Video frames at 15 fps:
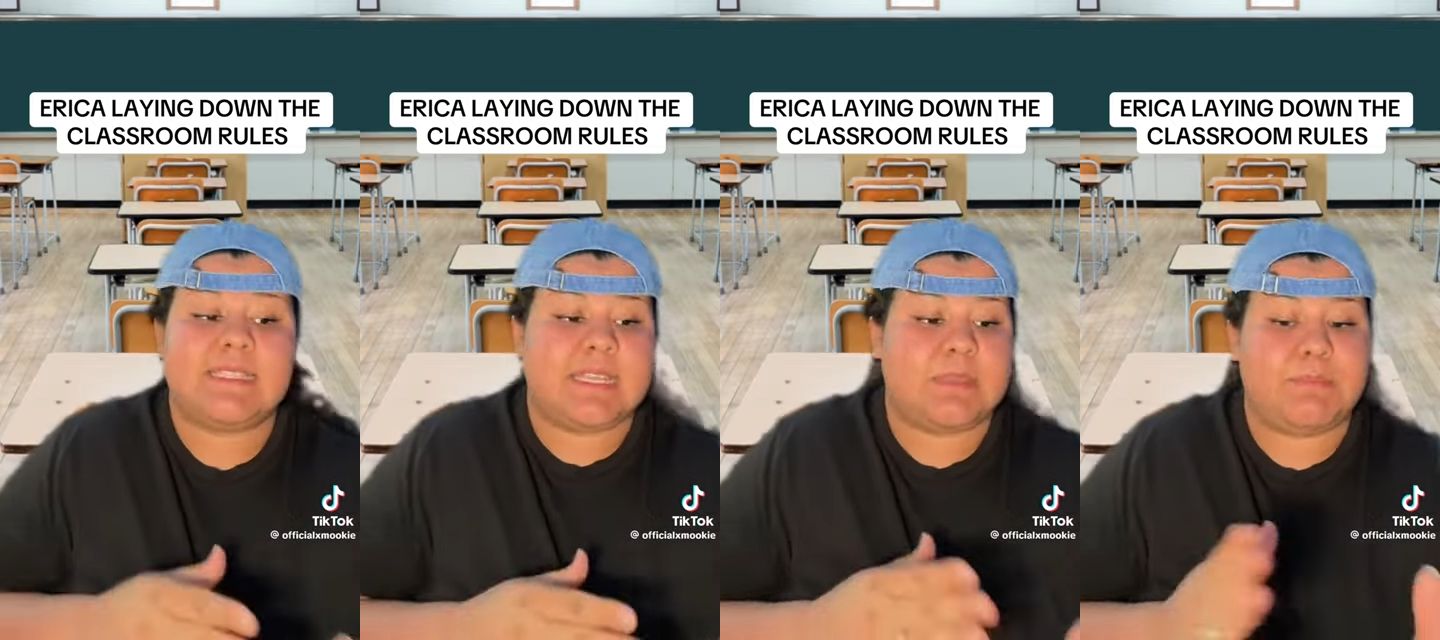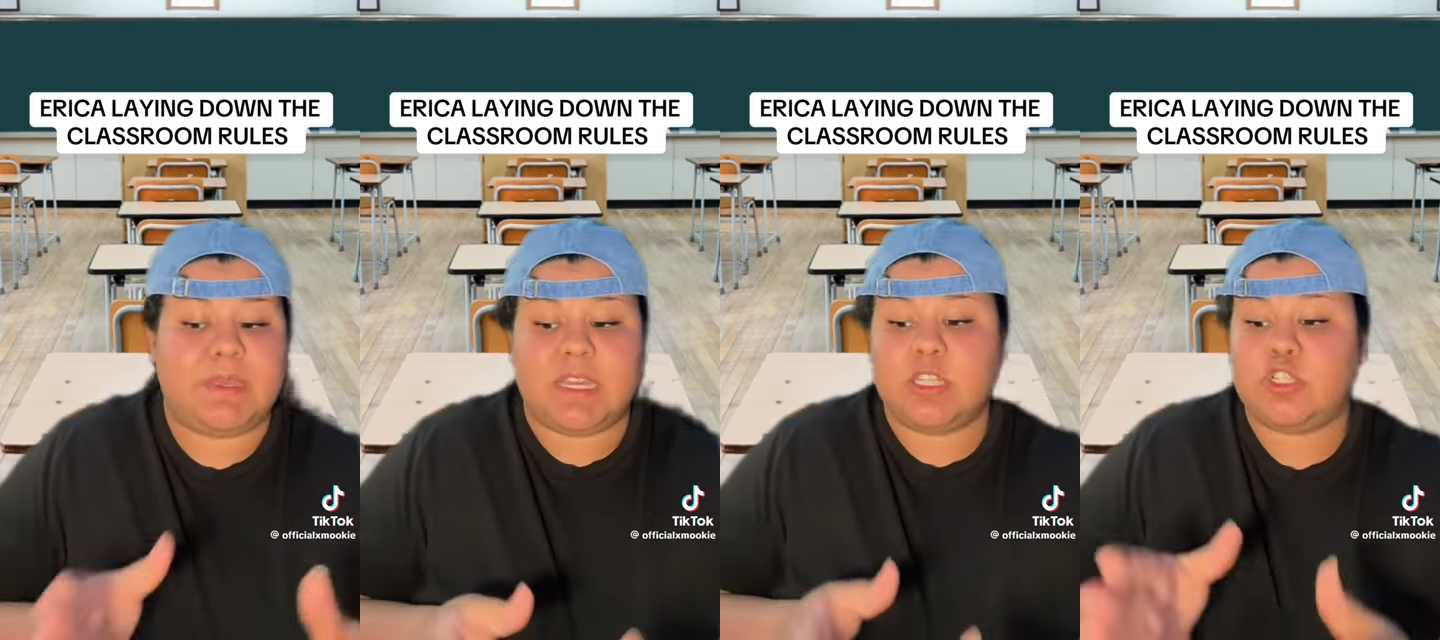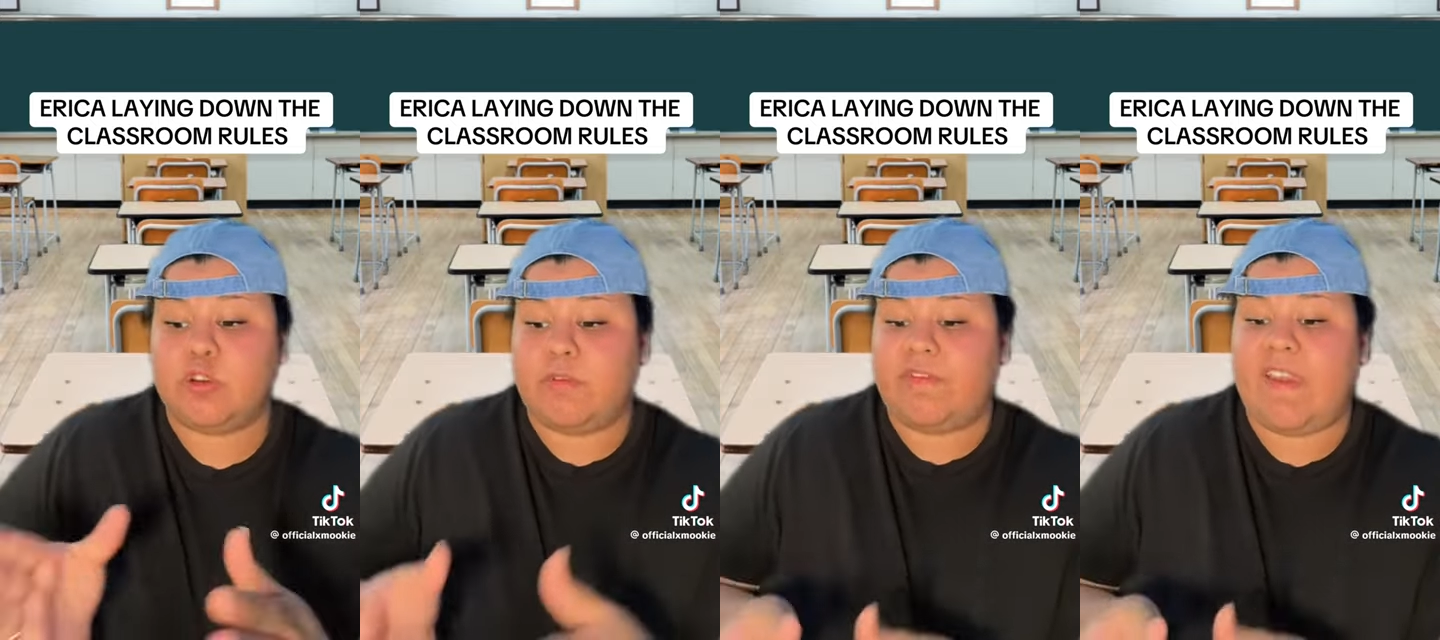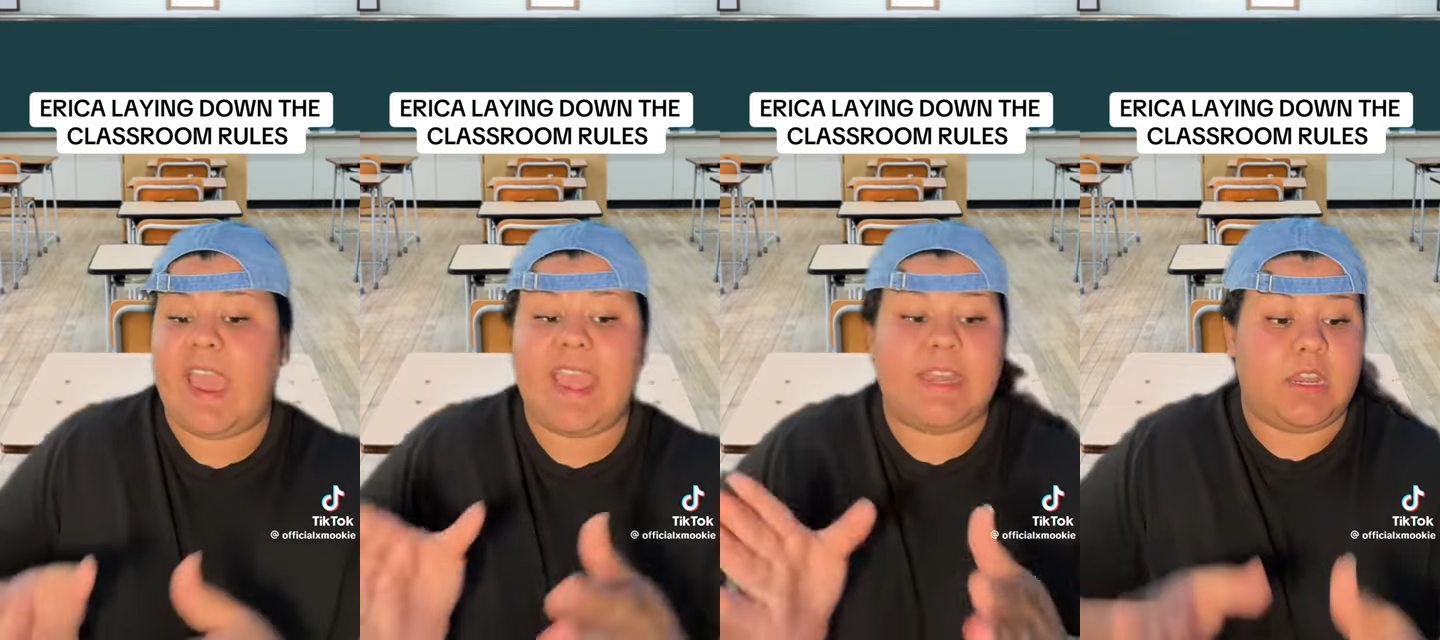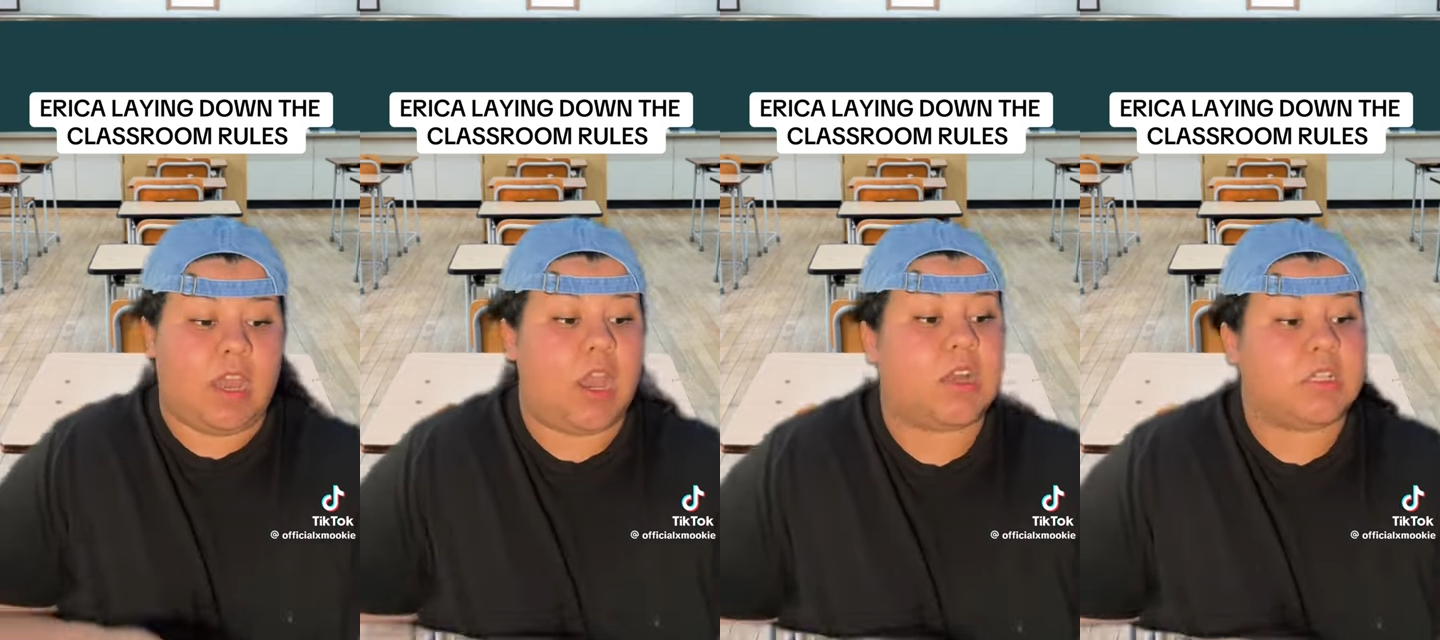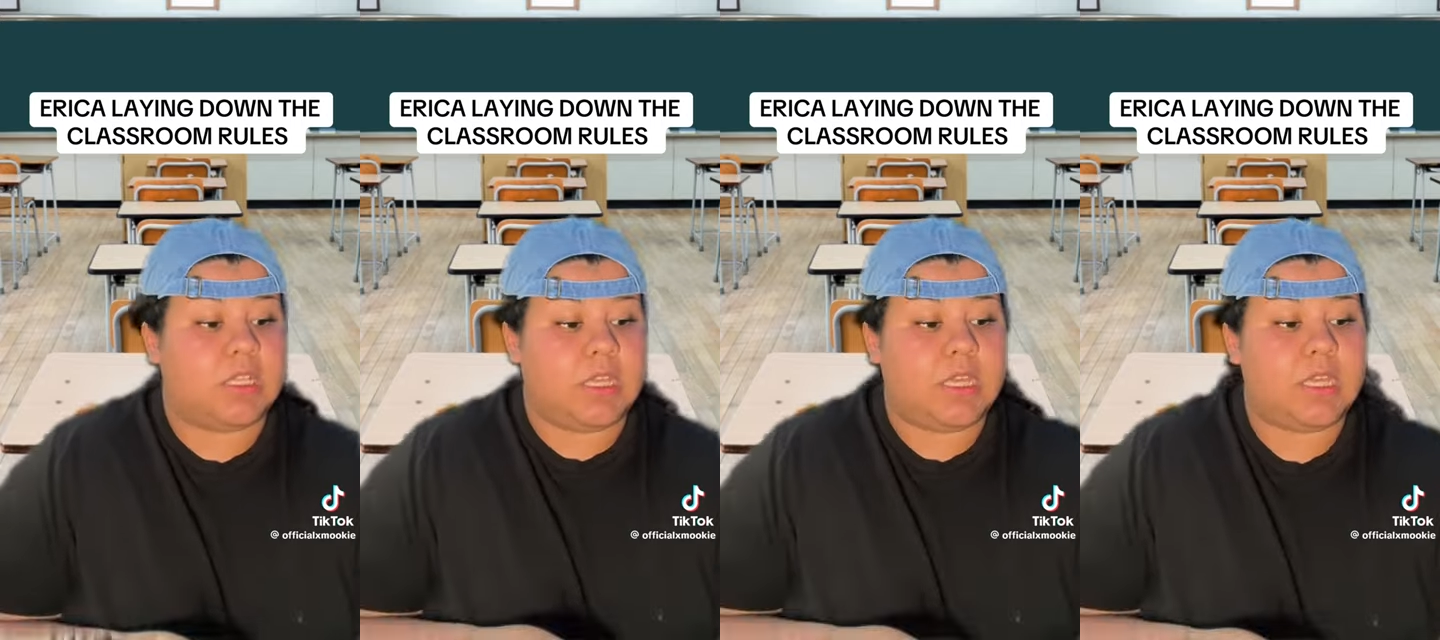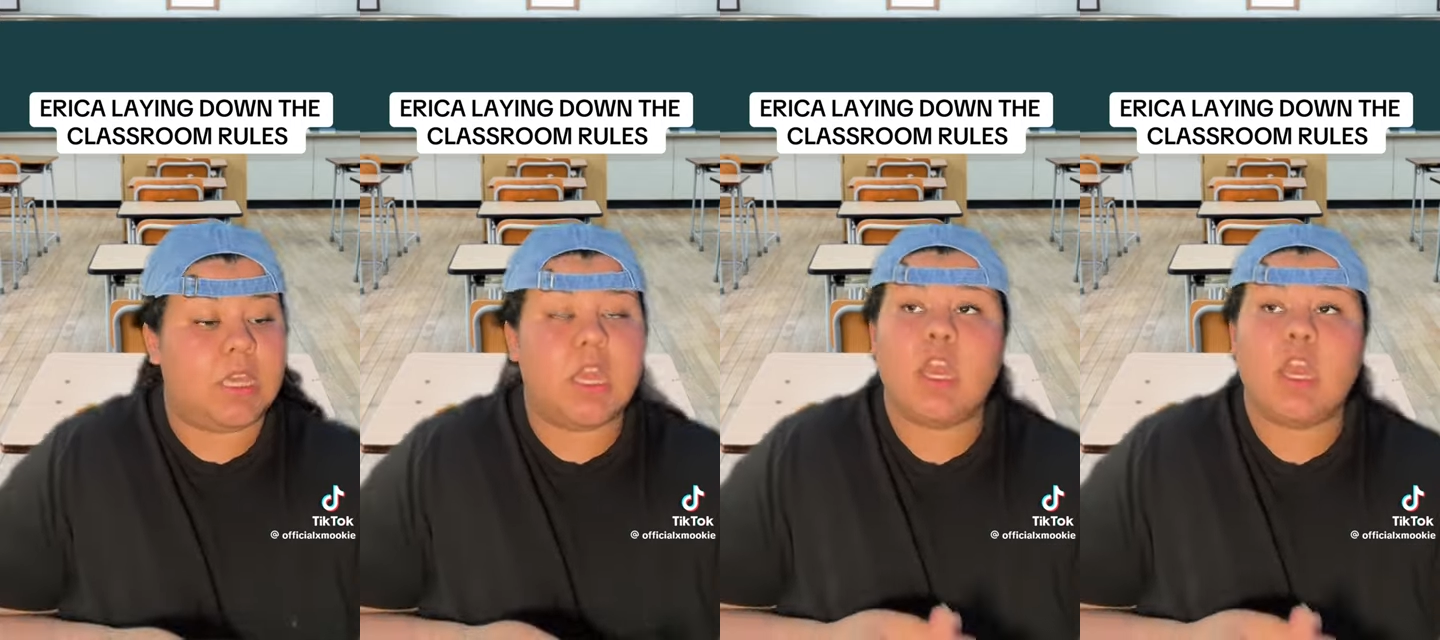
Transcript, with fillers: it, because you're fat and ugly,